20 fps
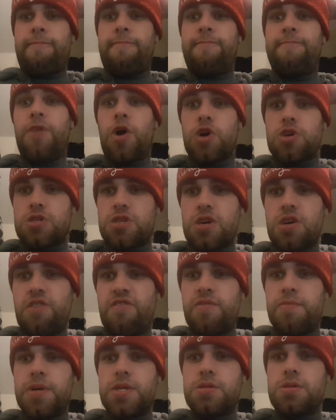Fuck the
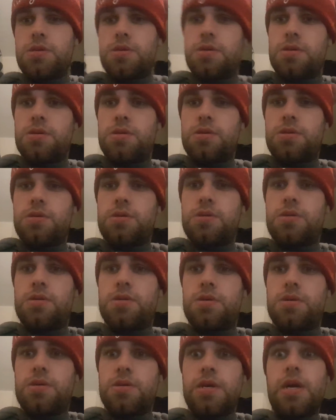government.
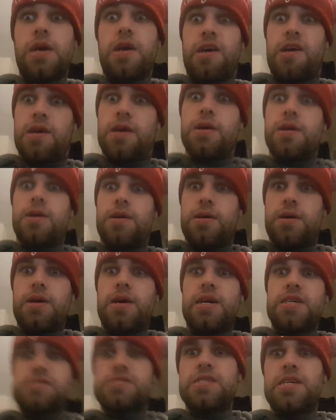Yeah,
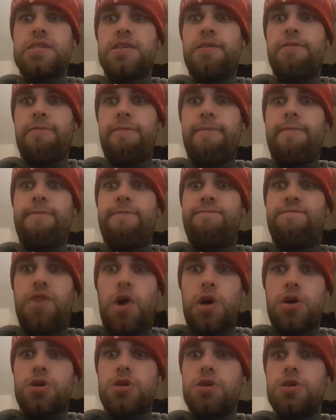I said it.
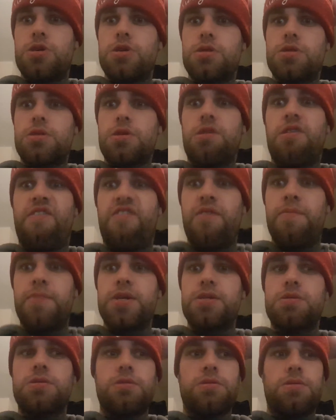Fuck the government.